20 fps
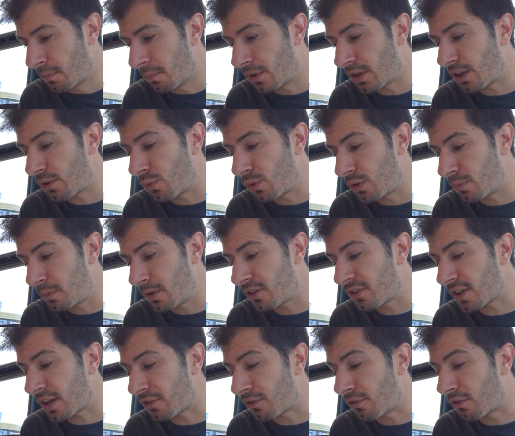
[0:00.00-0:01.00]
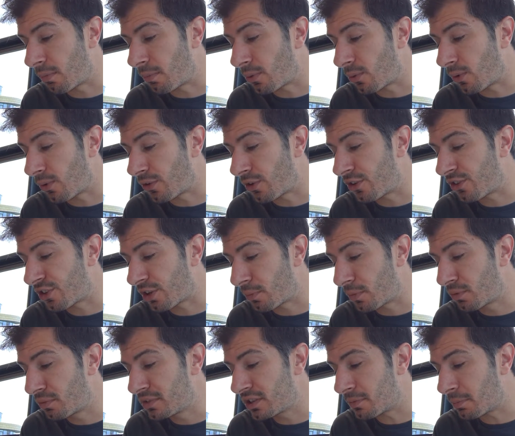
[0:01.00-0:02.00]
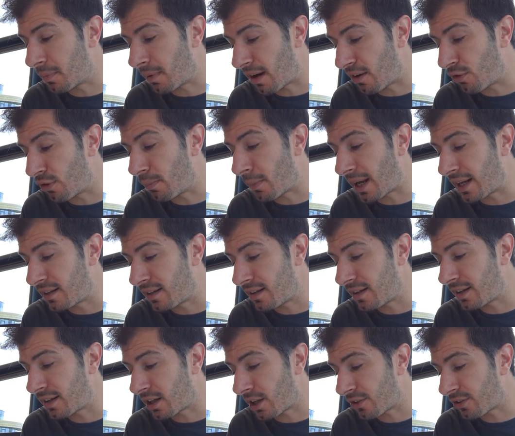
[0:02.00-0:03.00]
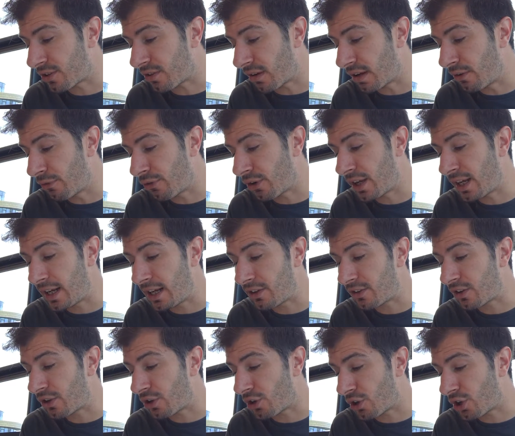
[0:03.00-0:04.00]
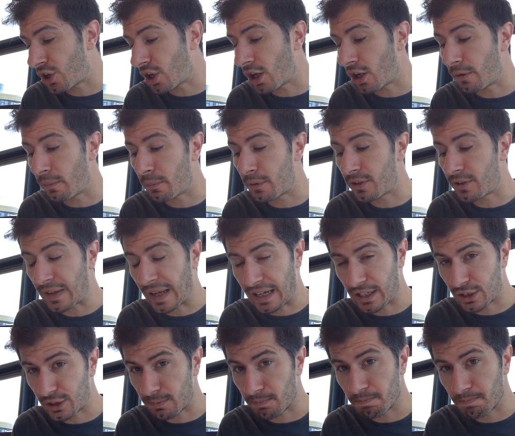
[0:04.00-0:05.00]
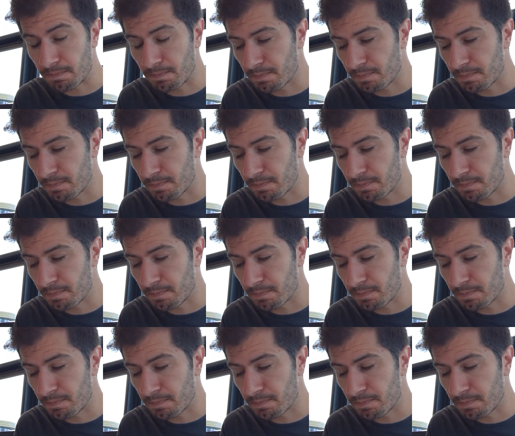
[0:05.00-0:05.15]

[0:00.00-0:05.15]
but it would be safe to report that someone was remanded in custody for his or her own protection.